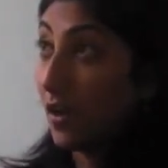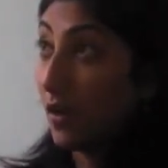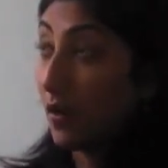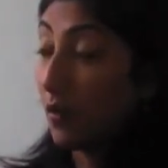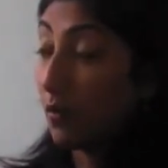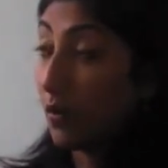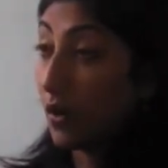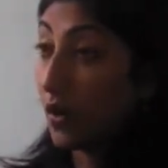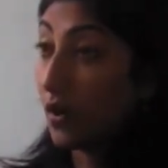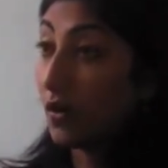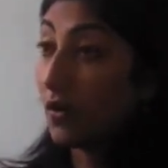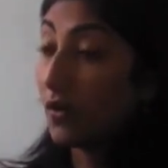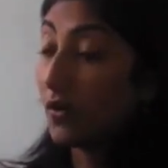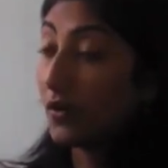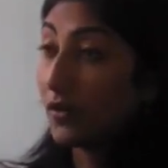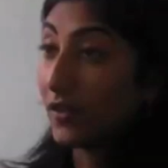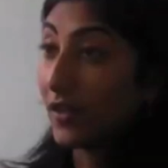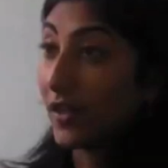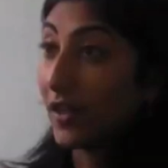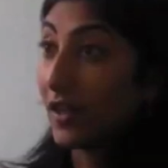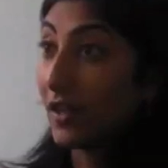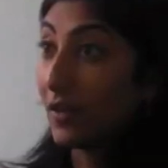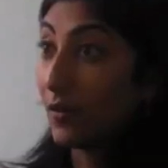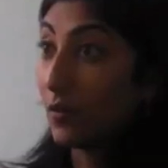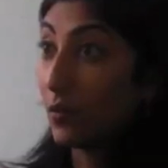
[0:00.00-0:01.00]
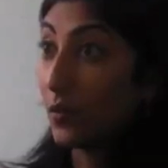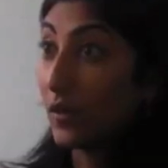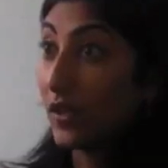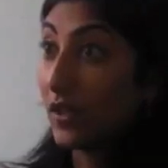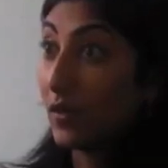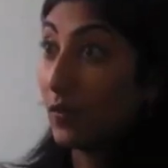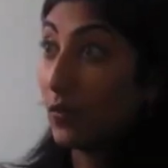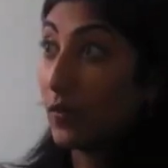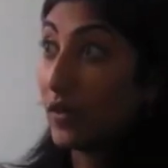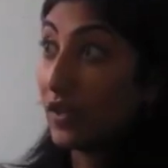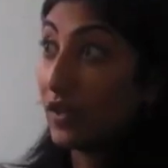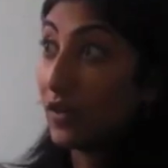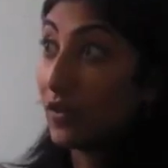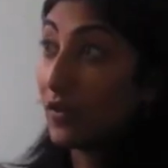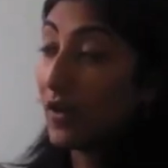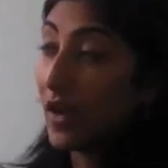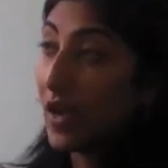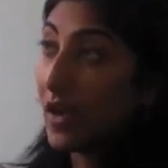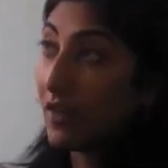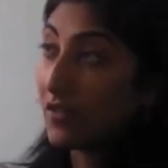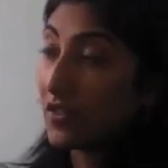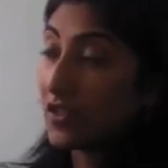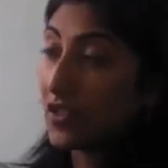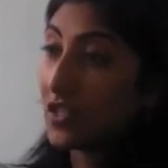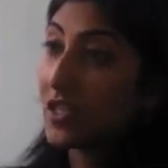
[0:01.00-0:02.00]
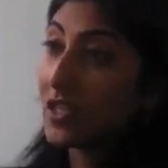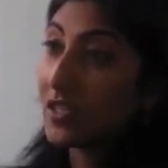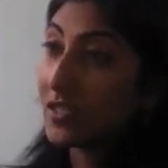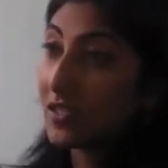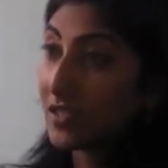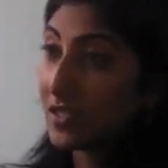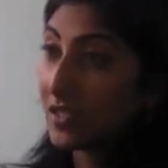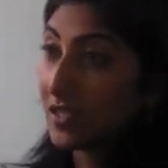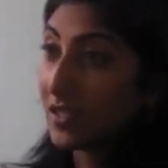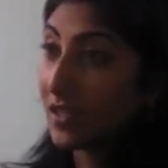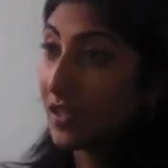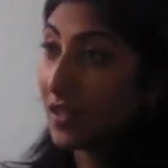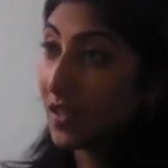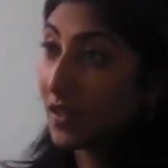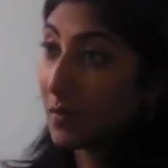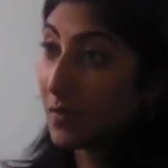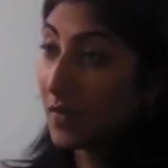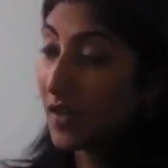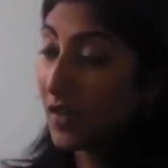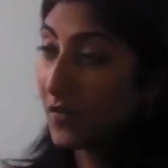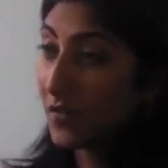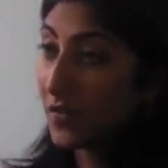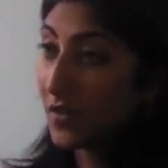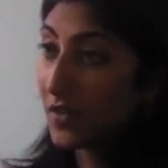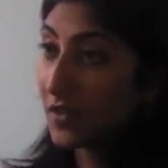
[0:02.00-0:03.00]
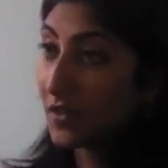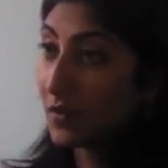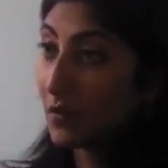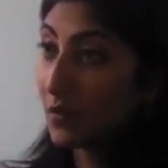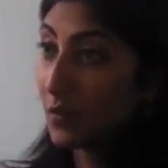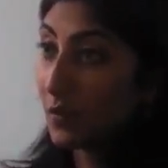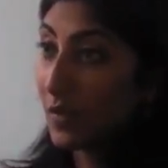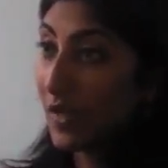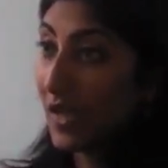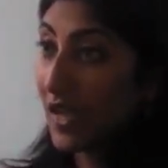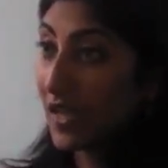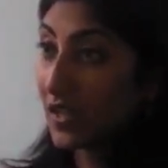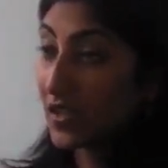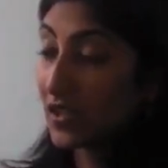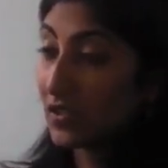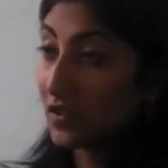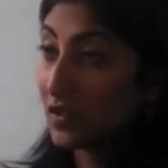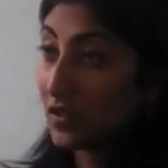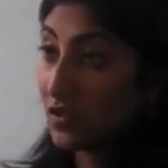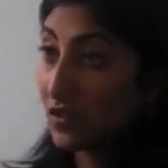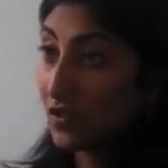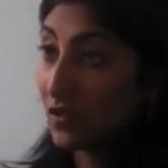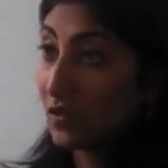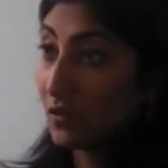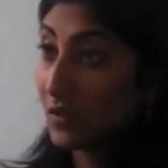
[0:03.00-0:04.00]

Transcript: whoa, like we don't have a chance to think about this, and when we actually do,